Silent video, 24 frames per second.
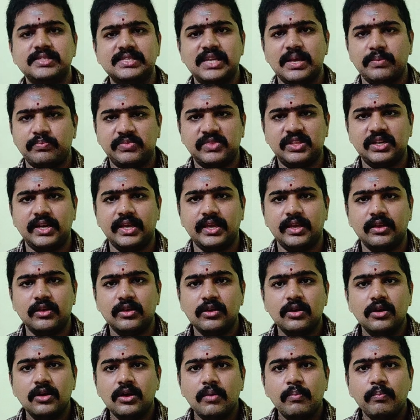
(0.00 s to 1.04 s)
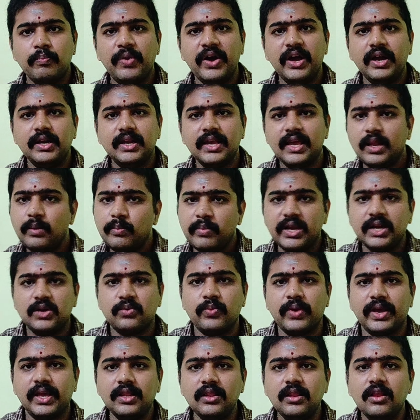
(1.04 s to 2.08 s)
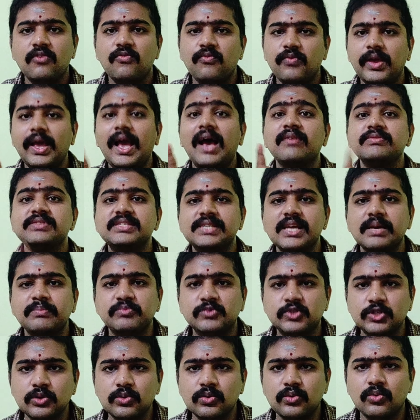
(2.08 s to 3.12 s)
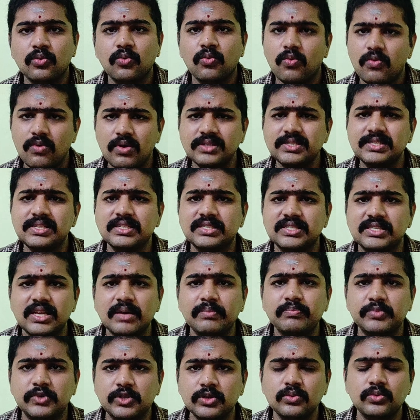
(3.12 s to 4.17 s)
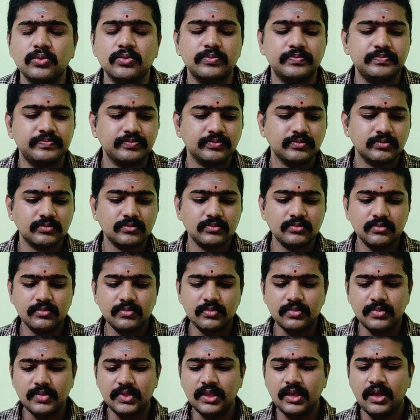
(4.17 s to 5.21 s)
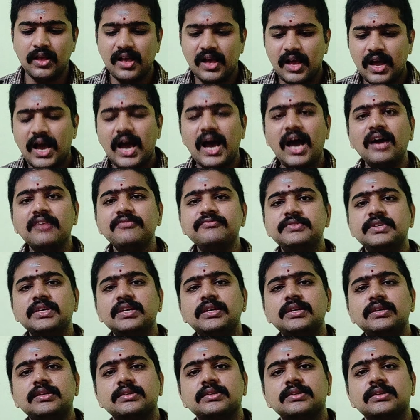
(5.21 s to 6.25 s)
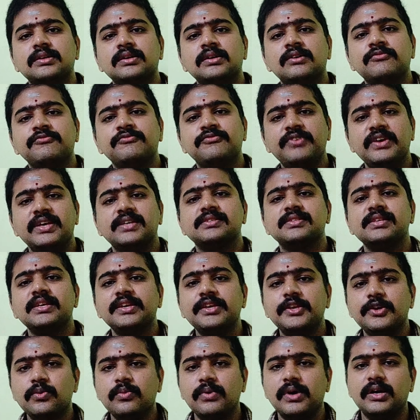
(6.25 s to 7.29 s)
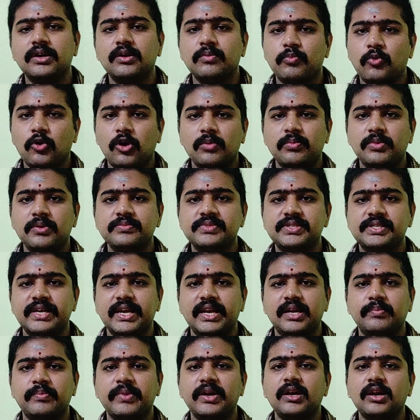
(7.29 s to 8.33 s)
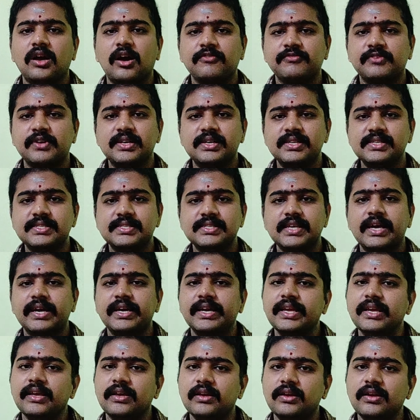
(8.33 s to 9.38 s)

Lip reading: 3. But in between, we have step 2. What's the step 2? After fixing your problem statement, after designing